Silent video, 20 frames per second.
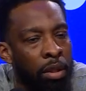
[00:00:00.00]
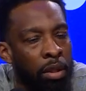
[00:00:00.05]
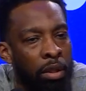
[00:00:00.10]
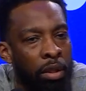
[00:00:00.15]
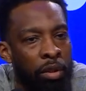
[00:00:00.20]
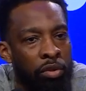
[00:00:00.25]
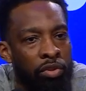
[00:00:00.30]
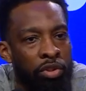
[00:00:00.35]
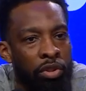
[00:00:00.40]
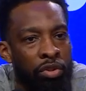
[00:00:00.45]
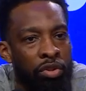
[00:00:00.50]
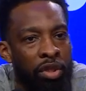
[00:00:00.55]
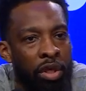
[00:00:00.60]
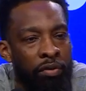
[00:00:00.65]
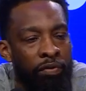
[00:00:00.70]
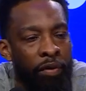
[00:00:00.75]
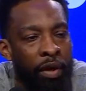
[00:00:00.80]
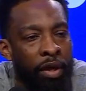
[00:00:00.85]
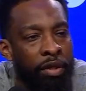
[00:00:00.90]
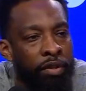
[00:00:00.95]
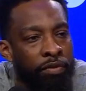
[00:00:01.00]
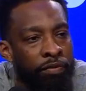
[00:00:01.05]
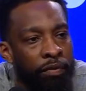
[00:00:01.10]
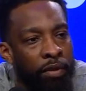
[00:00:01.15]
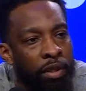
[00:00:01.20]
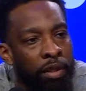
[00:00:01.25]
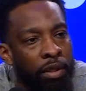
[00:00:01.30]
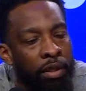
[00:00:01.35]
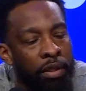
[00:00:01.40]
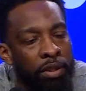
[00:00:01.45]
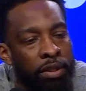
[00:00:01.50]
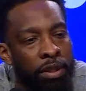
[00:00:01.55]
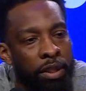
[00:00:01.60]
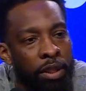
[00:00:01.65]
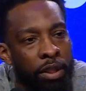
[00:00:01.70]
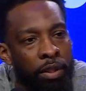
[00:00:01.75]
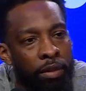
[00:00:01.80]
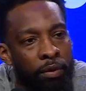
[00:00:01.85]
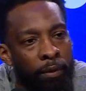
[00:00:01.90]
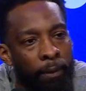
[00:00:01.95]
You know, still trying to find his footing in this
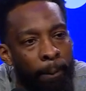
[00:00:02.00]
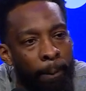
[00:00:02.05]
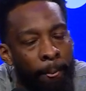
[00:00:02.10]
league.